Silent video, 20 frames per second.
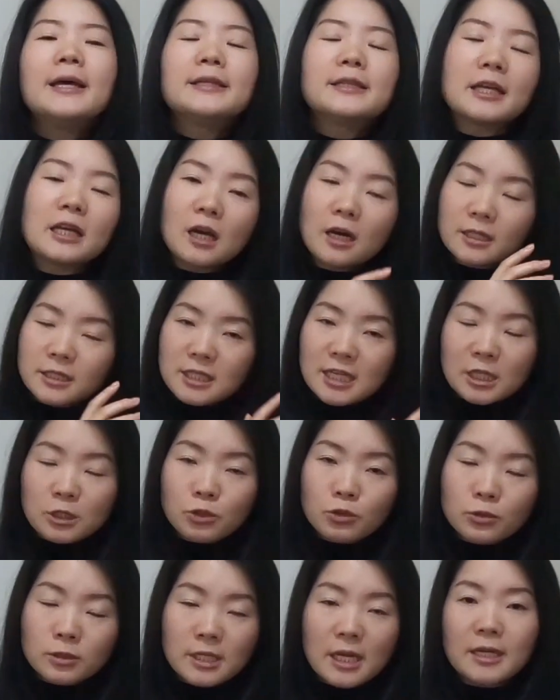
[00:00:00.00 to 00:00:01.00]
they got
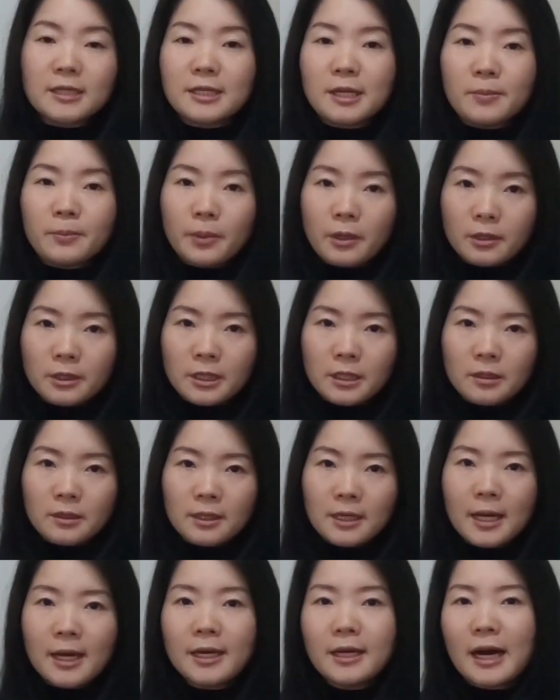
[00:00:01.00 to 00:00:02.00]
tattoos on their body,
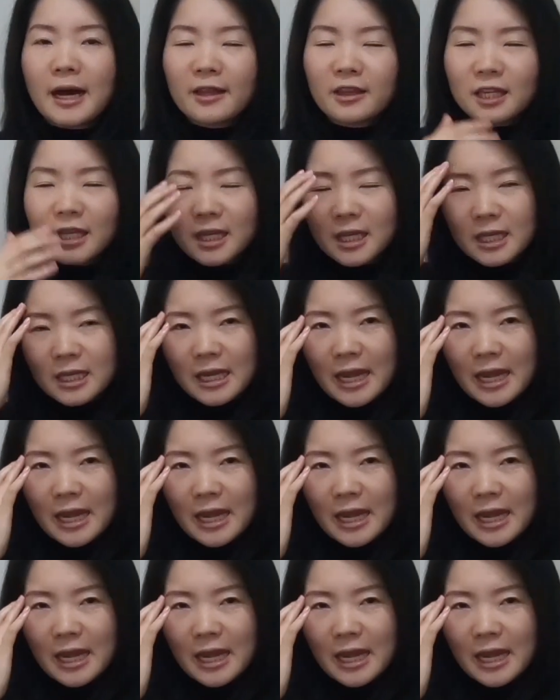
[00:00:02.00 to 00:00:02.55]
okay? I think